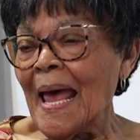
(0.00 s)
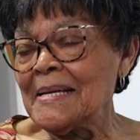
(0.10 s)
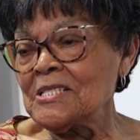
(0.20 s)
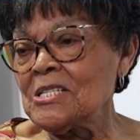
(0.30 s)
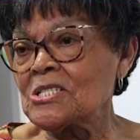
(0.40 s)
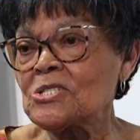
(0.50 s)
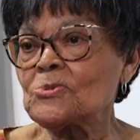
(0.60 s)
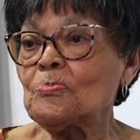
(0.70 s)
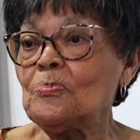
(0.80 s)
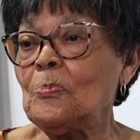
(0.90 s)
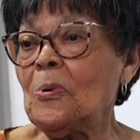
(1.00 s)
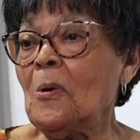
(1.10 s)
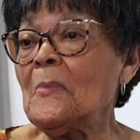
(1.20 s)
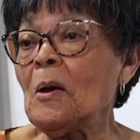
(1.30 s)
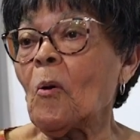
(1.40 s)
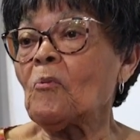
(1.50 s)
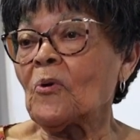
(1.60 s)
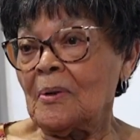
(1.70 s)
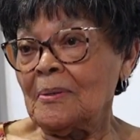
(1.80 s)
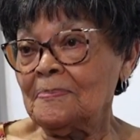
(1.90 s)
And she pulled me
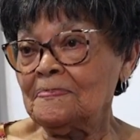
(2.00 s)
over.